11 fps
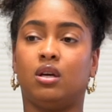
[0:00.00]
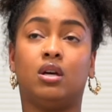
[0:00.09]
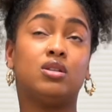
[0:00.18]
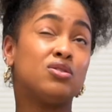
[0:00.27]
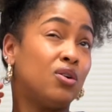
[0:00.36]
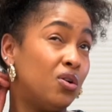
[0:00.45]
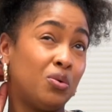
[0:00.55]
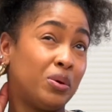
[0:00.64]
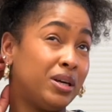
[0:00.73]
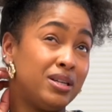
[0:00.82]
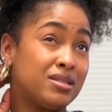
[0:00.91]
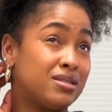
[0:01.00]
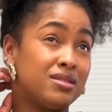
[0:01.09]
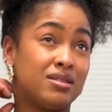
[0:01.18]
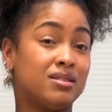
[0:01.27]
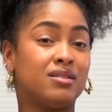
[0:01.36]
It's
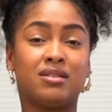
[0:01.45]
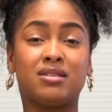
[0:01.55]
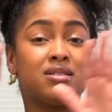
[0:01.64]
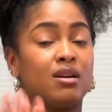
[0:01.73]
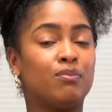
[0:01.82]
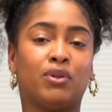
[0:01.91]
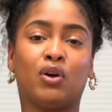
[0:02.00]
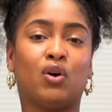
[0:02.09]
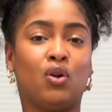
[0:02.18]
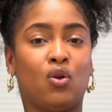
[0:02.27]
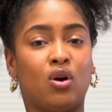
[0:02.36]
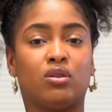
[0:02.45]
always something along